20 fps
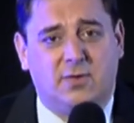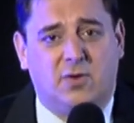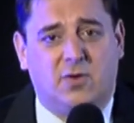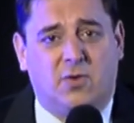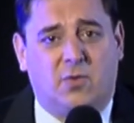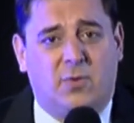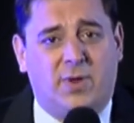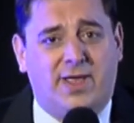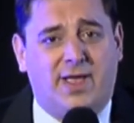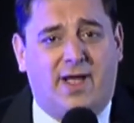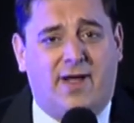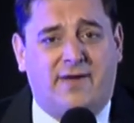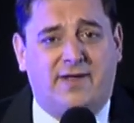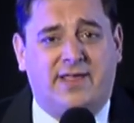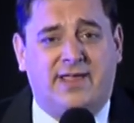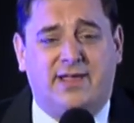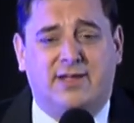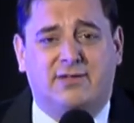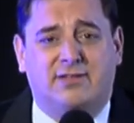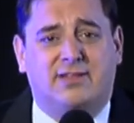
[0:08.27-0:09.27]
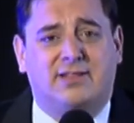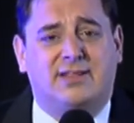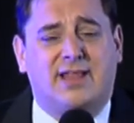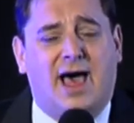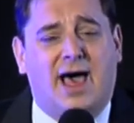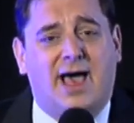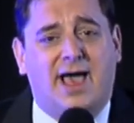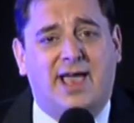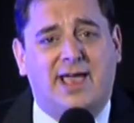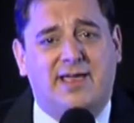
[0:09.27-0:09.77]
We are here
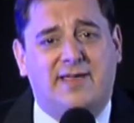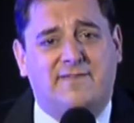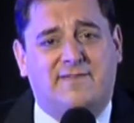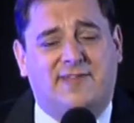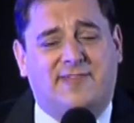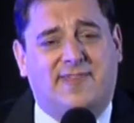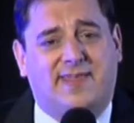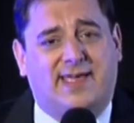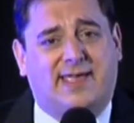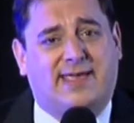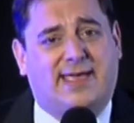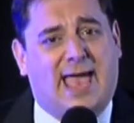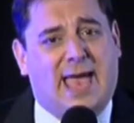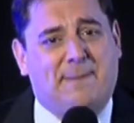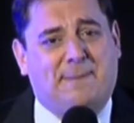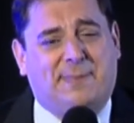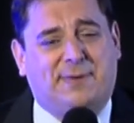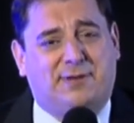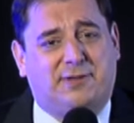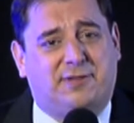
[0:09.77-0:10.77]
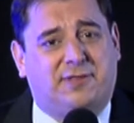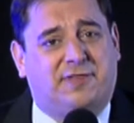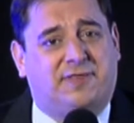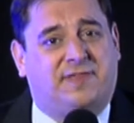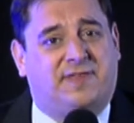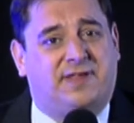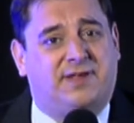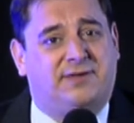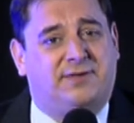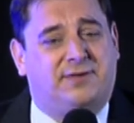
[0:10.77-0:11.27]
live at the Capitol
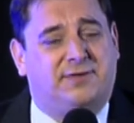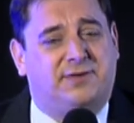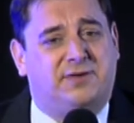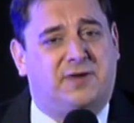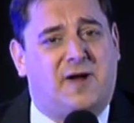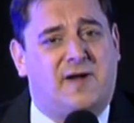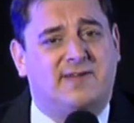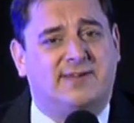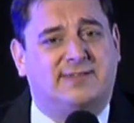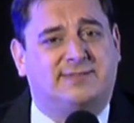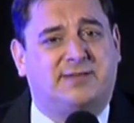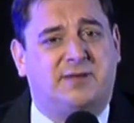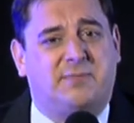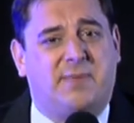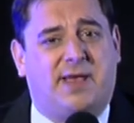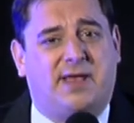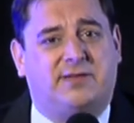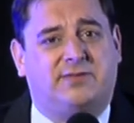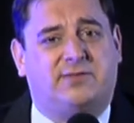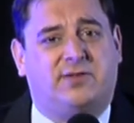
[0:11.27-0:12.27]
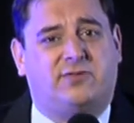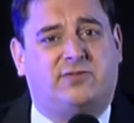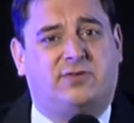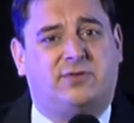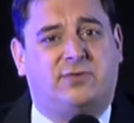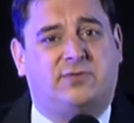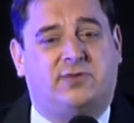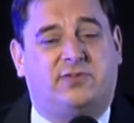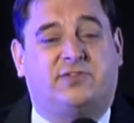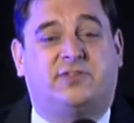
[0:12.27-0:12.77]
Theater in Arlington,
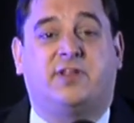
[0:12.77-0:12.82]
Massachusetts.